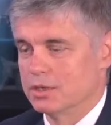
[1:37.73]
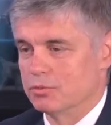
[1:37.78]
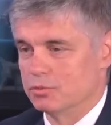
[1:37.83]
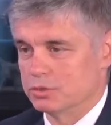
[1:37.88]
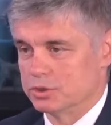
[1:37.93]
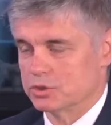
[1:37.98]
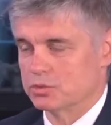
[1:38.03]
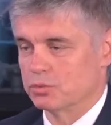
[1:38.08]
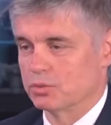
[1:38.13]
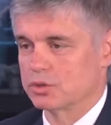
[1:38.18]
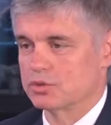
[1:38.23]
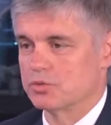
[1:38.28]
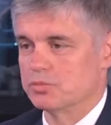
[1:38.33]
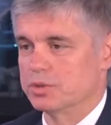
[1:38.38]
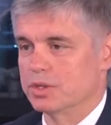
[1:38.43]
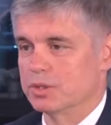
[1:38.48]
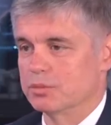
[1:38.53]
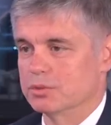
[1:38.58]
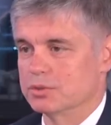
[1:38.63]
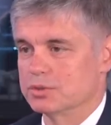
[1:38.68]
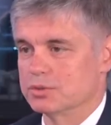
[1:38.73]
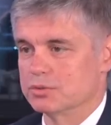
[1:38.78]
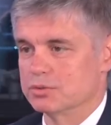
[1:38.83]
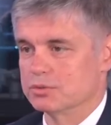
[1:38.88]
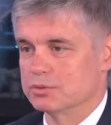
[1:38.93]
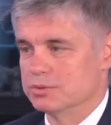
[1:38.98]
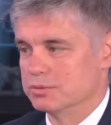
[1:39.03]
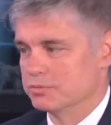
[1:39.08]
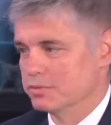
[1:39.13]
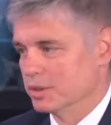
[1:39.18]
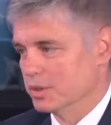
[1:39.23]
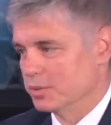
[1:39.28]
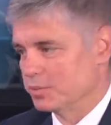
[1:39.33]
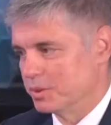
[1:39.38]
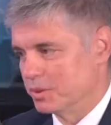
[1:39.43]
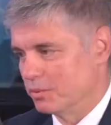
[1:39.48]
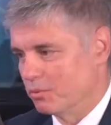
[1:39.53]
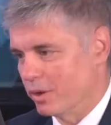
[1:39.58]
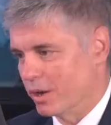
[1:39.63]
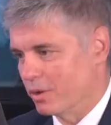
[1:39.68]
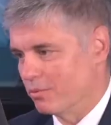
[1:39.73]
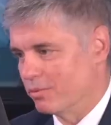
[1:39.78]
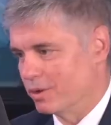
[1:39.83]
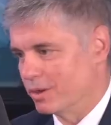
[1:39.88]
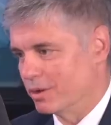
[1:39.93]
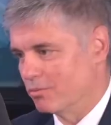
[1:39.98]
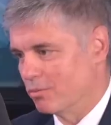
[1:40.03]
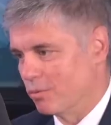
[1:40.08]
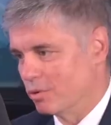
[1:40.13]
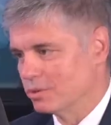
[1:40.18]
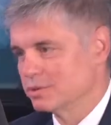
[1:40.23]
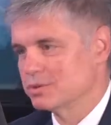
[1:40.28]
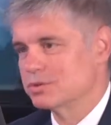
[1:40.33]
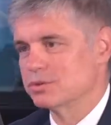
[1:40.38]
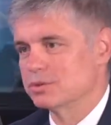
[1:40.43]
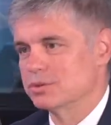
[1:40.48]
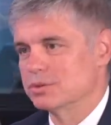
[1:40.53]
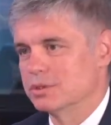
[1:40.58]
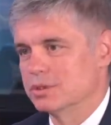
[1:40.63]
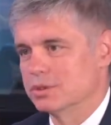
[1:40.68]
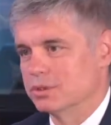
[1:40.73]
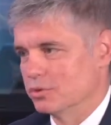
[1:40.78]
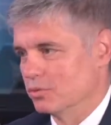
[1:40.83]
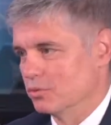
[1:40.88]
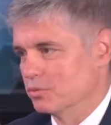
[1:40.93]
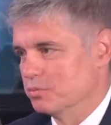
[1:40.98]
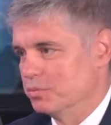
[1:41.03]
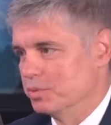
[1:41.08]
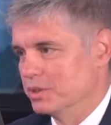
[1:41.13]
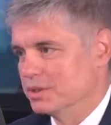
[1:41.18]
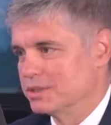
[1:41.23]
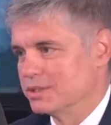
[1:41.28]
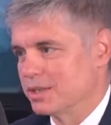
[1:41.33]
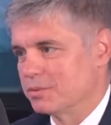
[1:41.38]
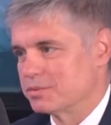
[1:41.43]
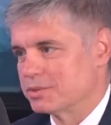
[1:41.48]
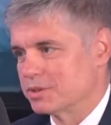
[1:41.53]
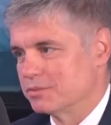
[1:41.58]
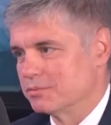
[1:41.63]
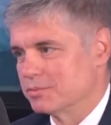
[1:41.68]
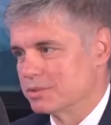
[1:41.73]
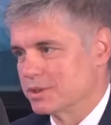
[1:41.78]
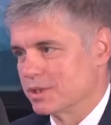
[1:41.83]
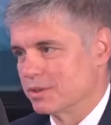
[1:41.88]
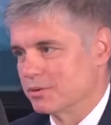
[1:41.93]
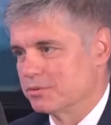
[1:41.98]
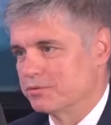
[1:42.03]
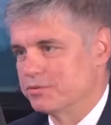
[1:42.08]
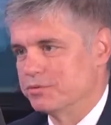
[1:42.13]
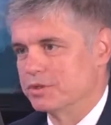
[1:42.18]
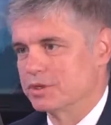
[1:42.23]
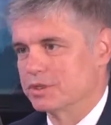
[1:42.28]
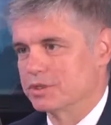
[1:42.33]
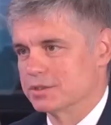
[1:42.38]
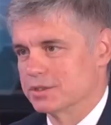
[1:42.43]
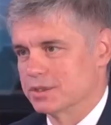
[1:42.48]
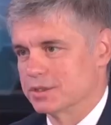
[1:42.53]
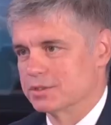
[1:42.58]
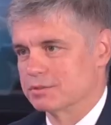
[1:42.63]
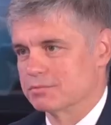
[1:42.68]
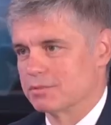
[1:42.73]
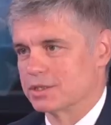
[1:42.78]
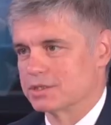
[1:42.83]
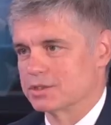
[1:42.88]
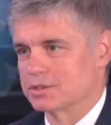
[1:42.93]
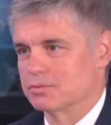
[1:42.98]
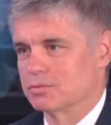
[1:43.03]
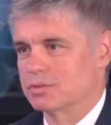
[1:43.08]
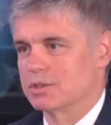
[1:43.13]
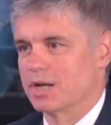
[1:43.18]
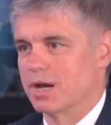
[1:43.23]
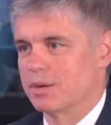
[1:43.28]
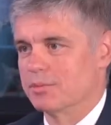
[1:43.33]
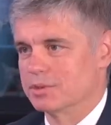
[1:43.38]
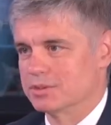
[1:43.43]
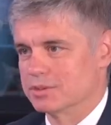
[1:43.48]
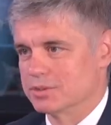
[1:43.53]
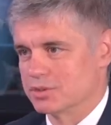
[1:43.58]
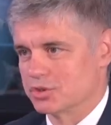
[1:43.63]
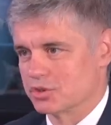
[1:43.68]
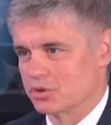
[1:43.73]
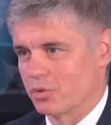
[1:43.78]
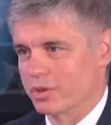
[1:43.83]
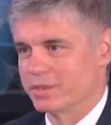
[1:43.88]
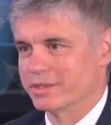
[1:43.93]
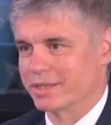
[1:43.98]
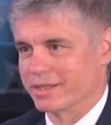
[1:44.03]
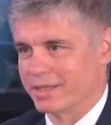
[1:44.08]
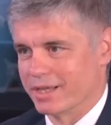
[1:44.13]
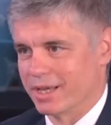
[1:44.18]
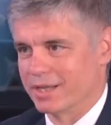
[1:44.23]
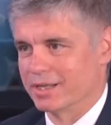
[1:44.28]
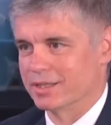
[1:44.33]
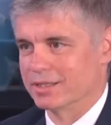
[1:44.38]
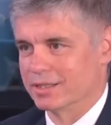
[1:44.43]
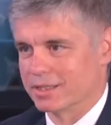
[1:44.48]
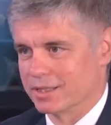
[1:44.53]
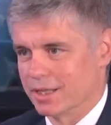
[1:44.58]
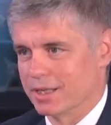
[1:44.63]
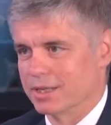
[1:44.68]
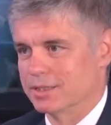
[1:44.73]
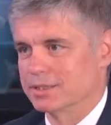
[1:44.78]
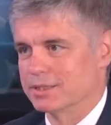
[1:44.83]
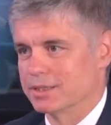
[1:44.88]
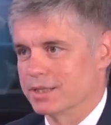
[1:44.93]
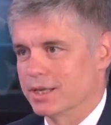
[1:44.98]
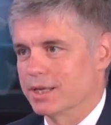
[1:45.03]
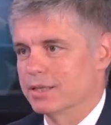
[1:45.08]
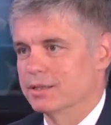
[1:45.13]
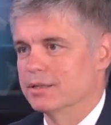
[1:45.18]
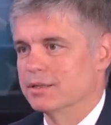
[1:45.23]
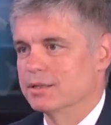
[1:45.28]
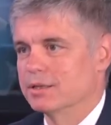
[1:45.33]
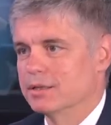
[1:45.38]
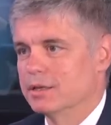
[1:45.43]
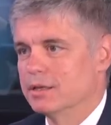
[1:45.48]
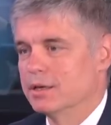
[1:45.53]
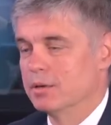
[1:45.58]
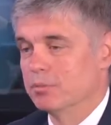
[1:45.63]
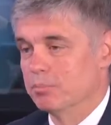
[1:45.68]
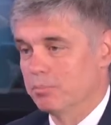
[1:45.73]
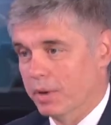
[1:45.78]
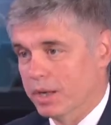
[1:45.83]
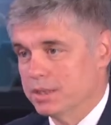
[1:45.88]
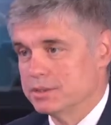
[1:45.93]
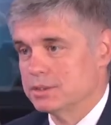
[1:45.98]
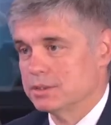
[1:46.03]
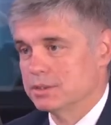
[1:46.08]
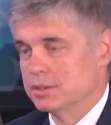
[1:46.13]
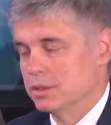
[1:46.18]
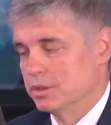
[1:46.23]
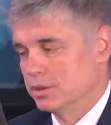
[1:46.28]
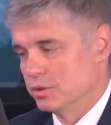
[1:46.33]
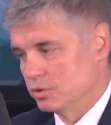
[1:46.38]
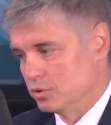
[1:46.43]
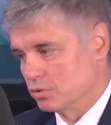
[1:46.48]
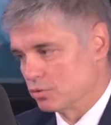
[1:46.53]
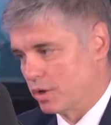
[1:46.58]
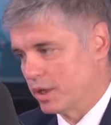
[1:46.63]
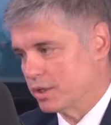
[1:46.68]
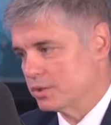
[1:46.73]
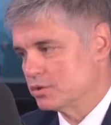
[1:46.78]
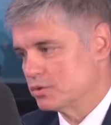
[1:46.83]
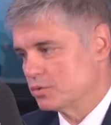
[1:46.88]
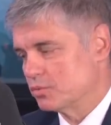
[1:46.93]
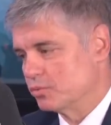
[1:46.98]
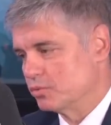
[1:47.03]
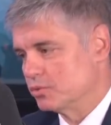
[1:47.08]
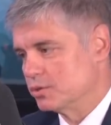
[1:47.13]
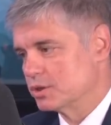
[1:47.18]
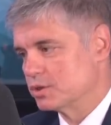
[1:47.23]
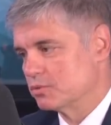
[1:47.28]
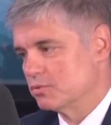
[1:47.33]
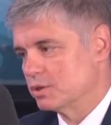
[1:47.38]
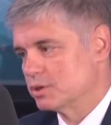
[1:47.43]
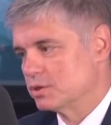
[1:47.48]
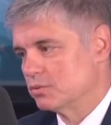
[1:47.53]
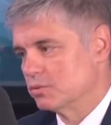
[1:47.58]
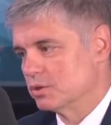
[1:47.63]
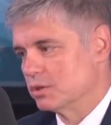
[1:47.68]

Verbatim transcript: We just wanted to be able to develop in a way we want to, build something without fear that the Russians will come and destroy it again and again and again. But you're right to put this question.